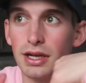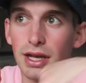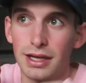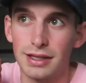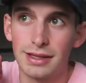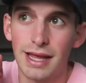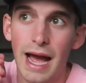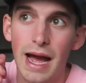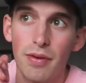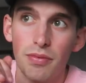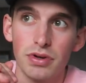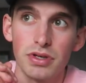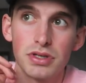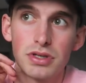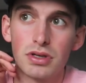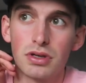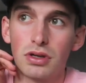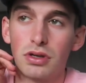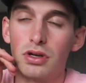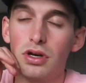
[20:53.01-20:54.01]
Like that
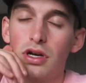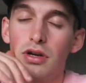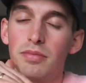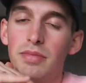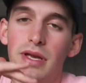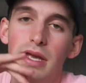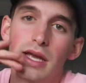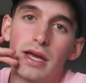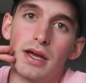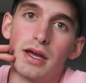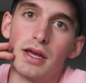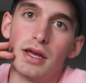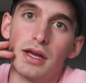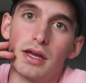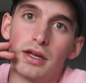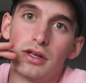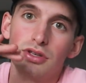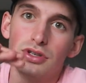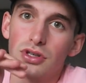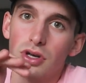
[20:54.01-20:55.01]
was gonna be
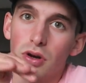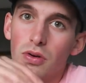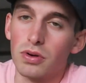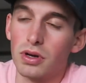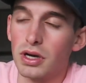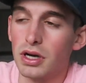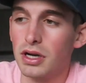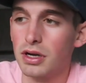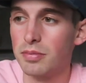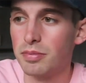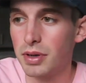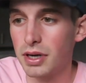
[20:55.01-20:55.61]
so good.